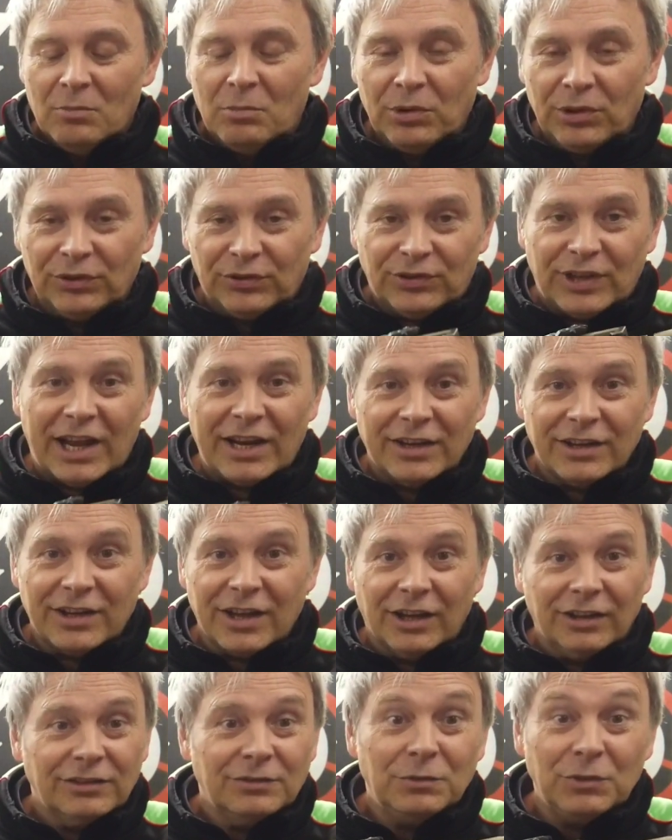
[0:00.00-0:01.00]
But the
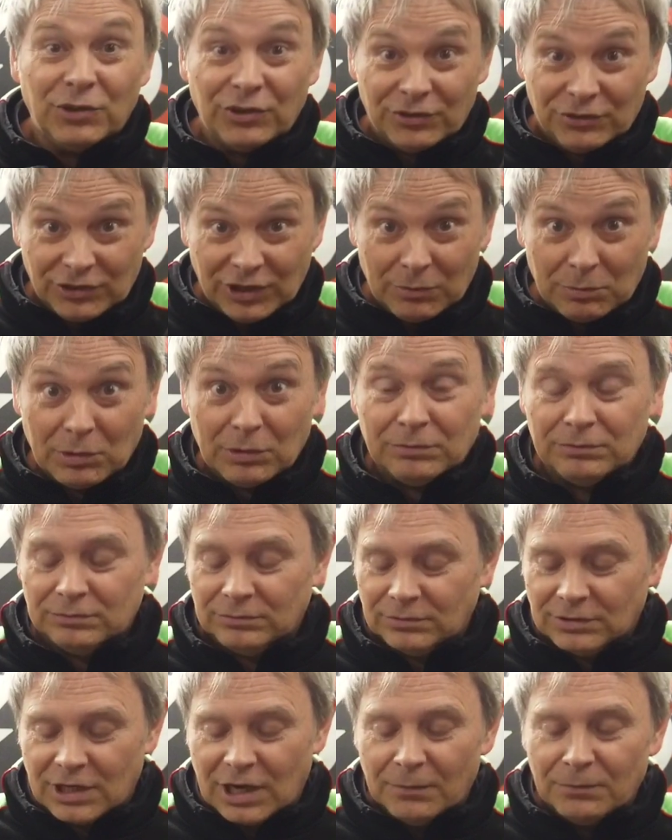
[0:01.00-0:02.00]
standard gun, which is cheaper,
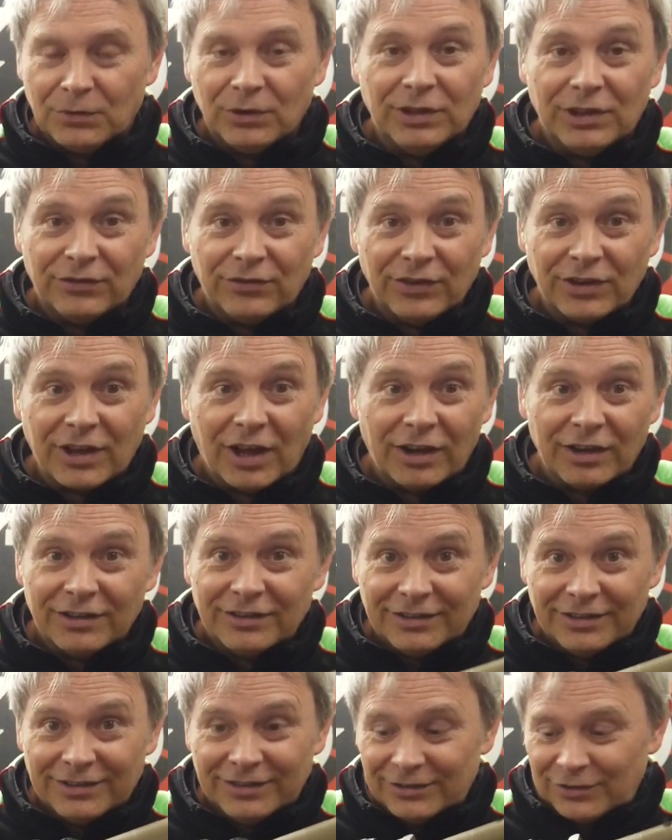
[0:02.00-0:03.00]
comes in different
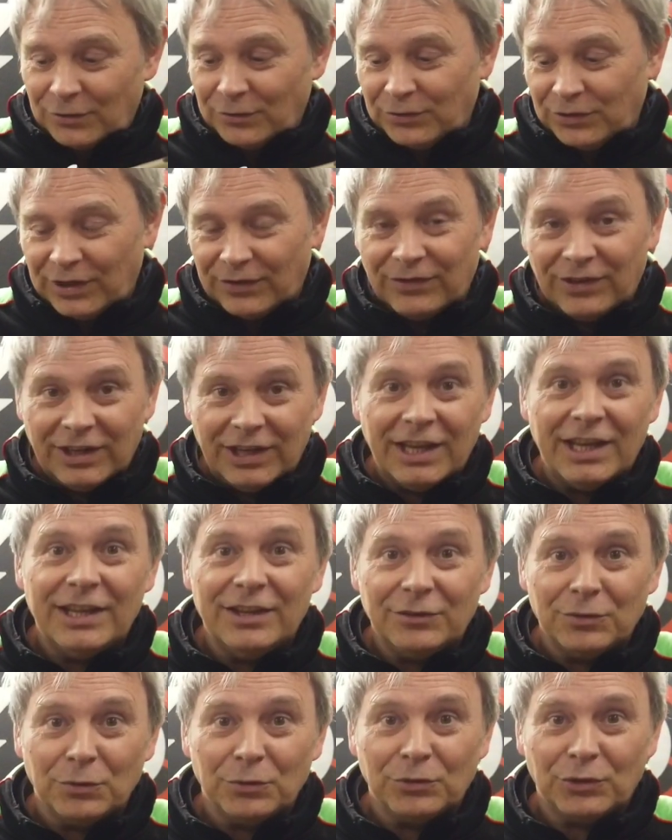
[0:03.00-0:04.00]
colours. This is obviously
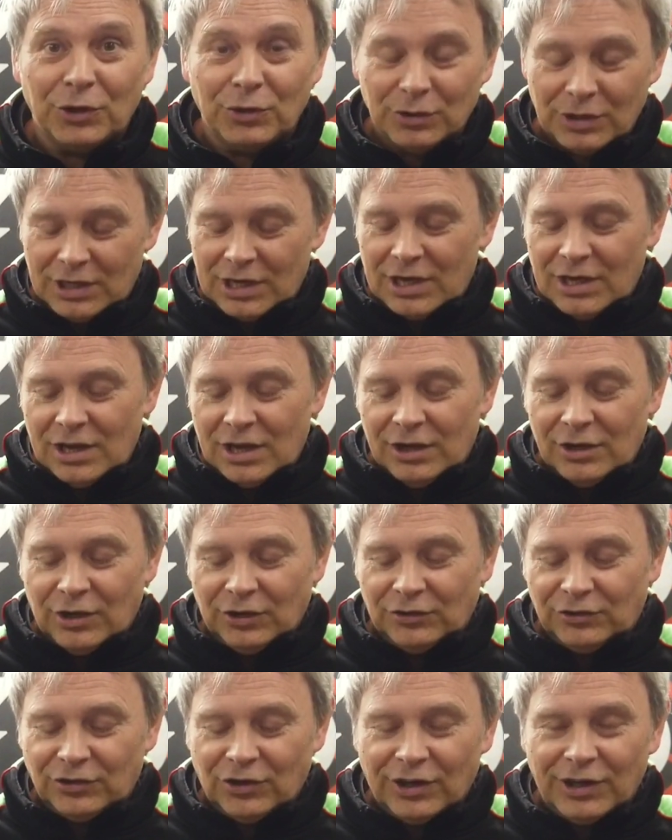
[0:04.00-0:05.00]
FDE. There's also a
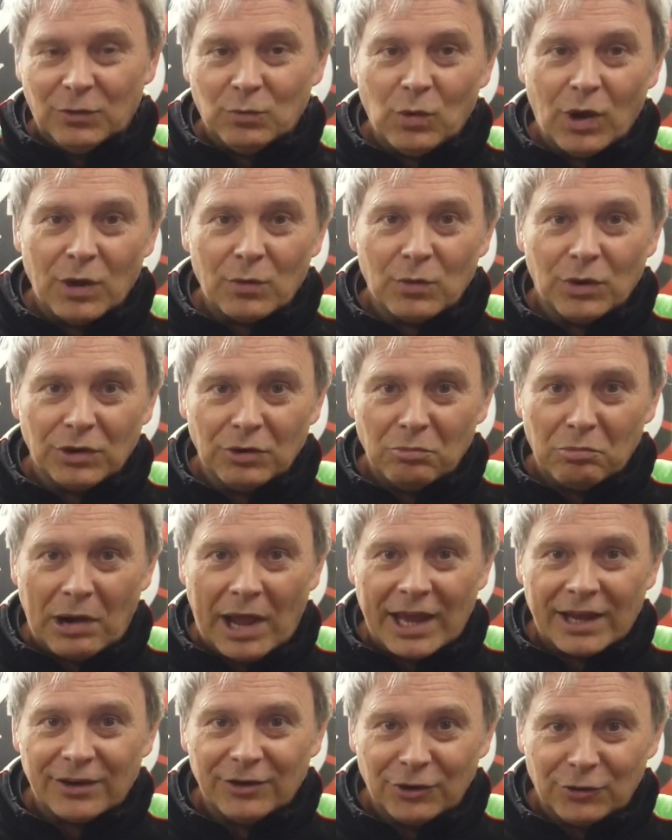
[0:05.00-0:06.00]
nice shiny white one and
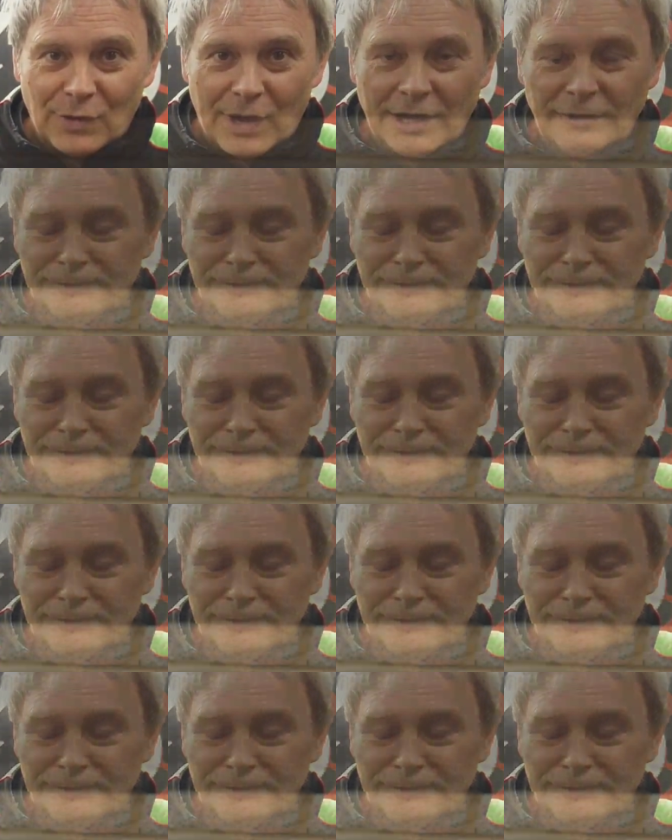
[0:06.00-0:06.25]
black and